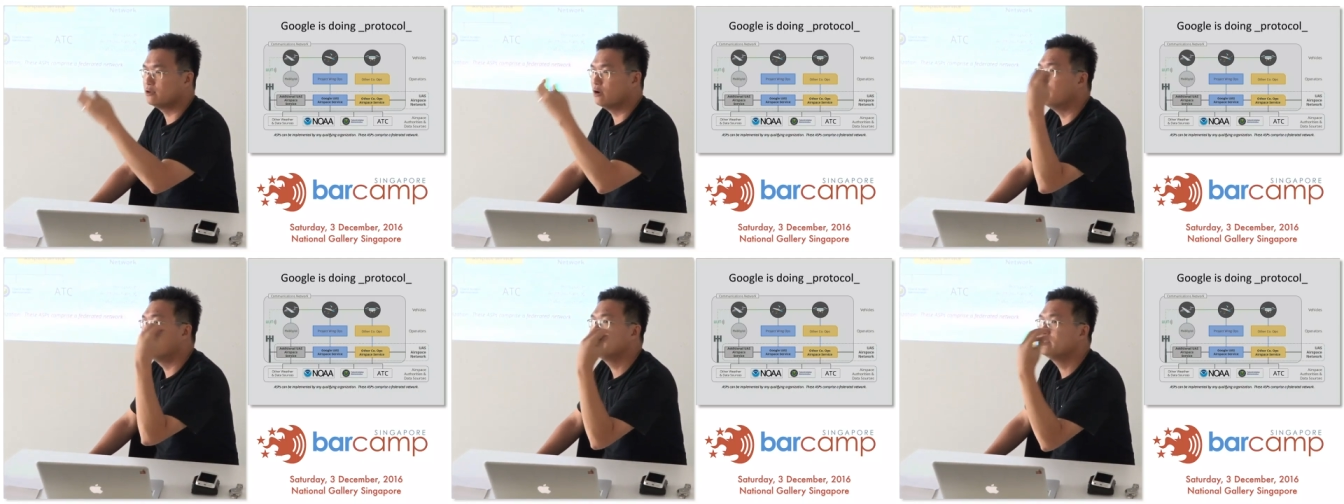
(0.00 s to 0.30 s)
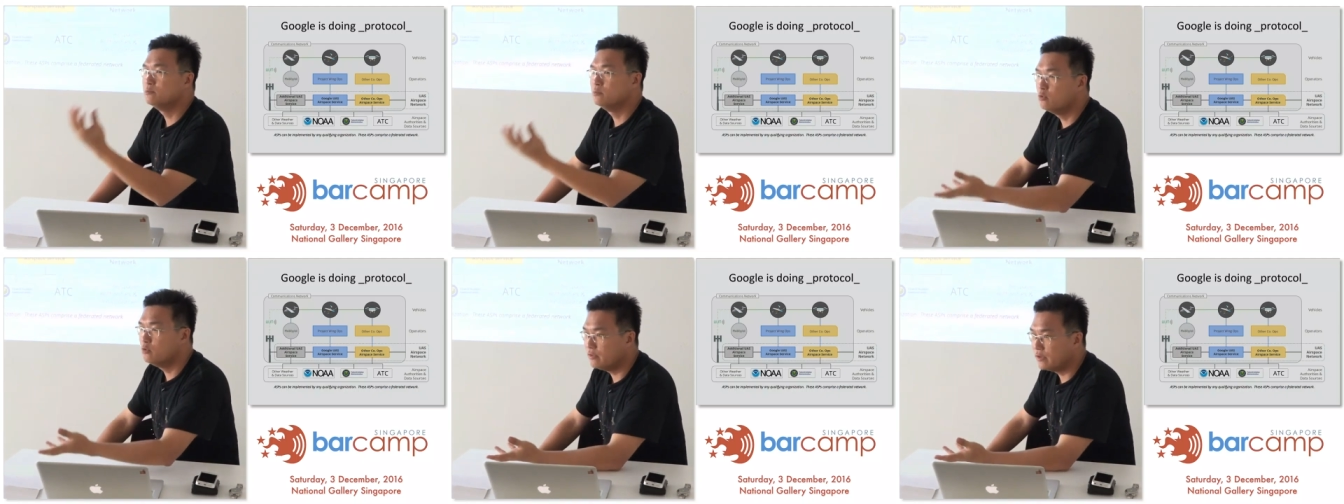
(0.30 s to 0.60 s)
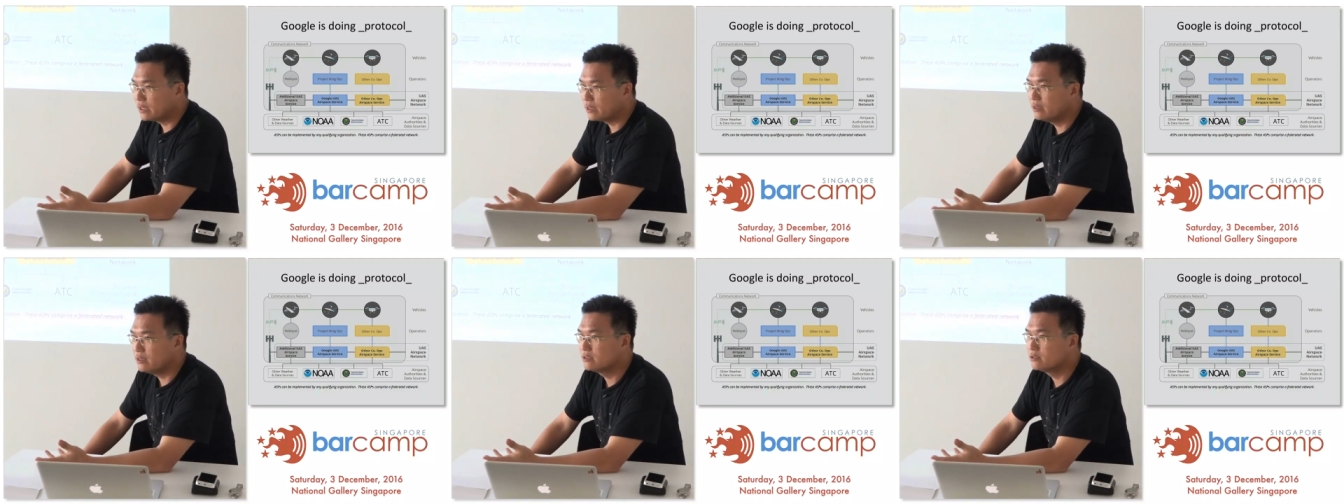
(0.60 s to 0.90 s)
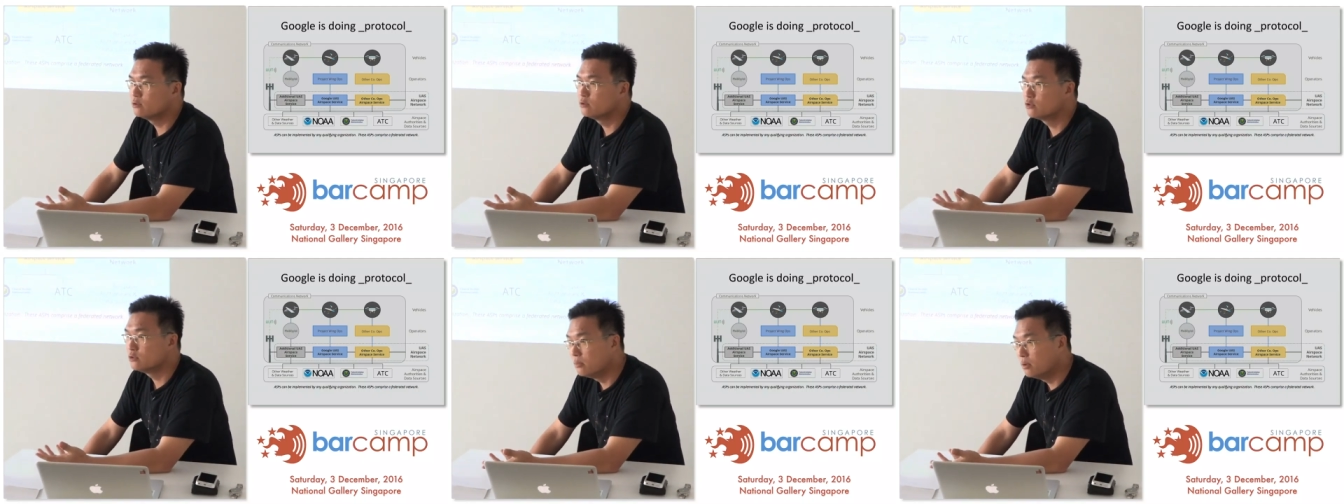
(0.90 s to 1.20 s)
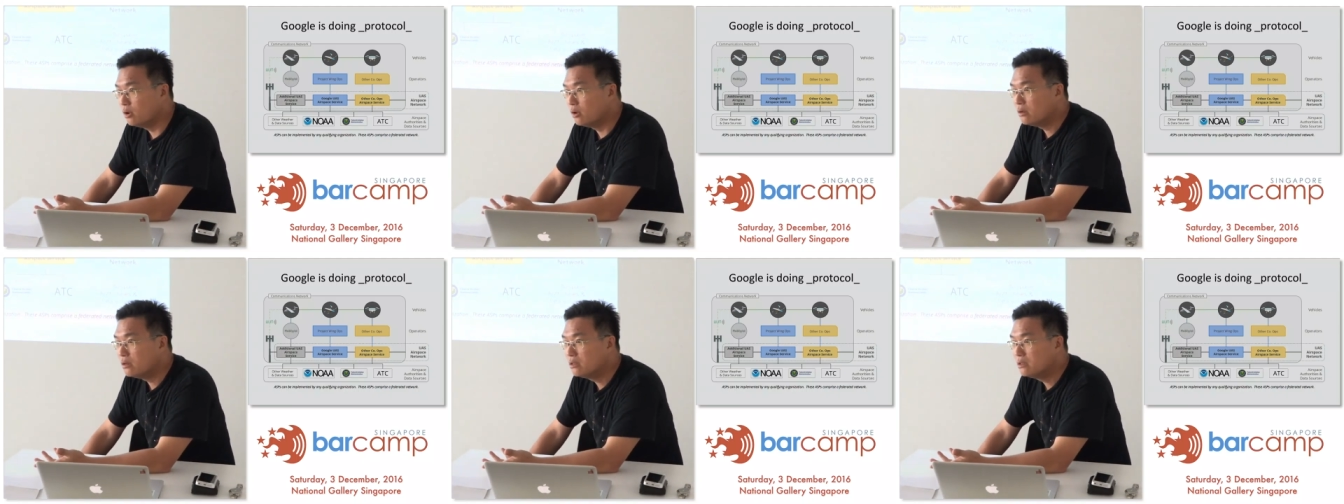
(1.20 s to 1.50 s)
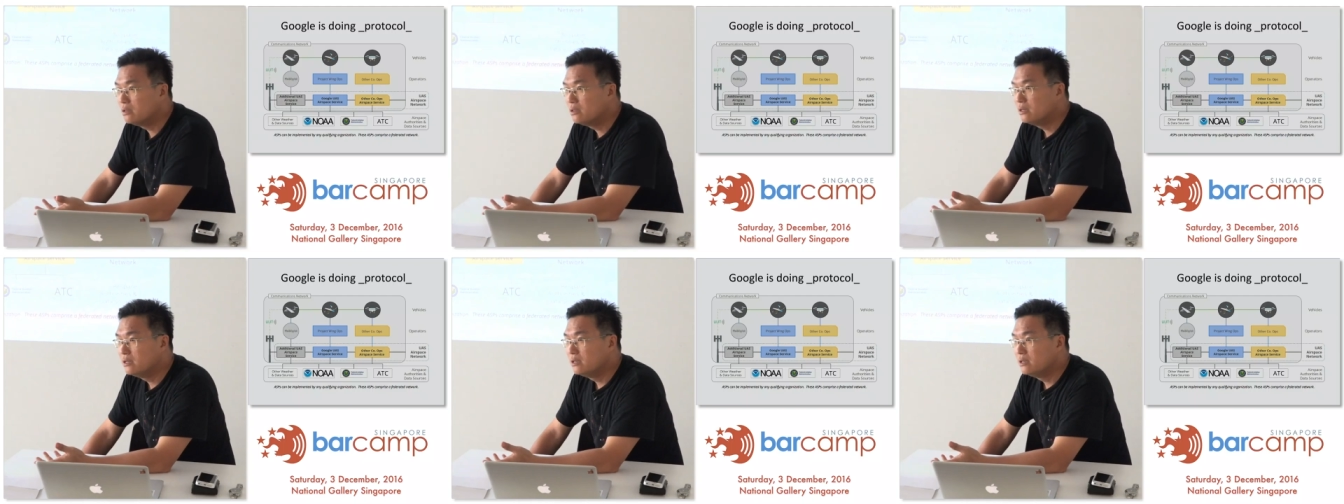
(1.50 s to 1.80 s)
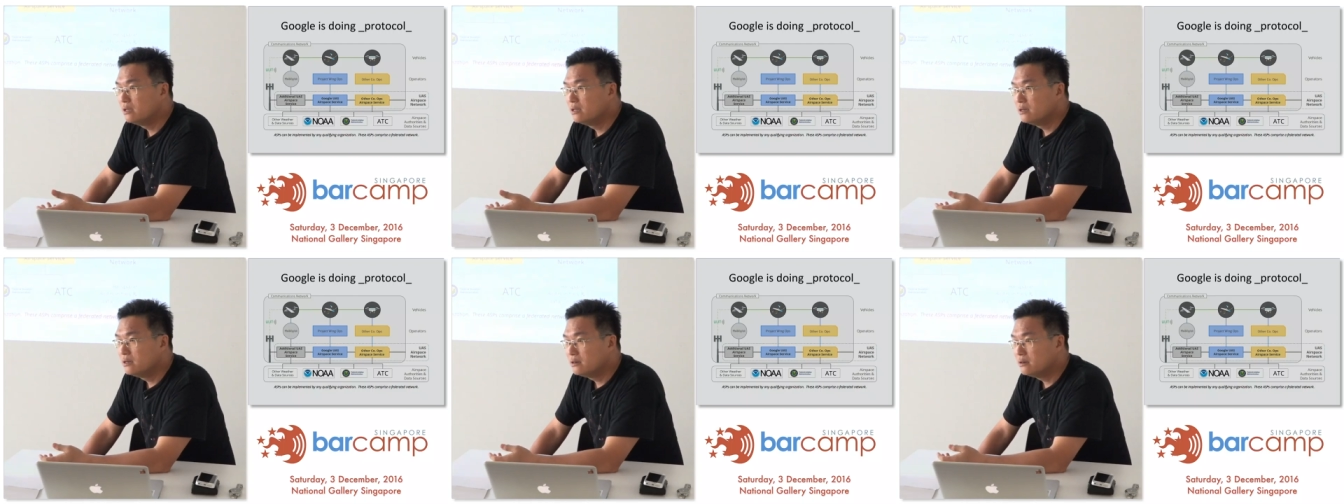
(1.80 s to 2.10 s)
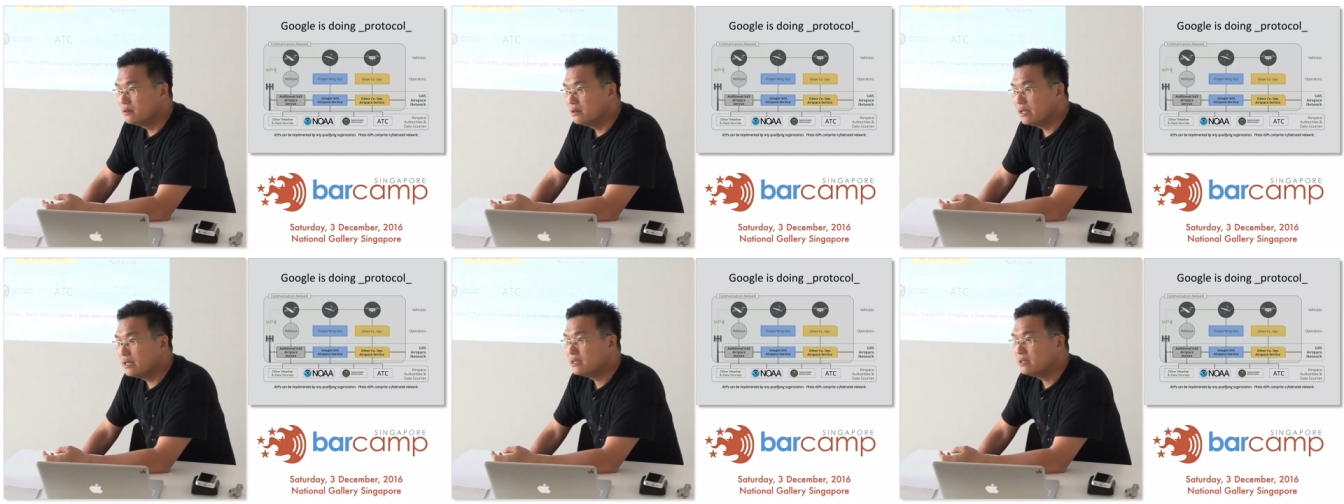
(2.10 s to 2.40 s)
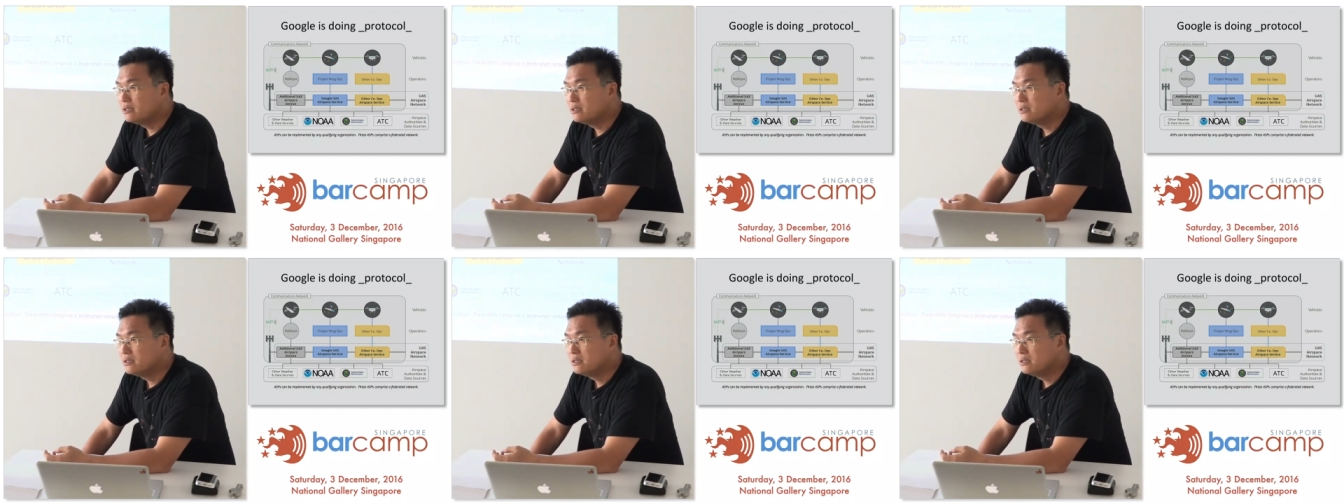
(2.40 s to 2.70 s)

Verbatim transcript: It's always moving. It's so small, right?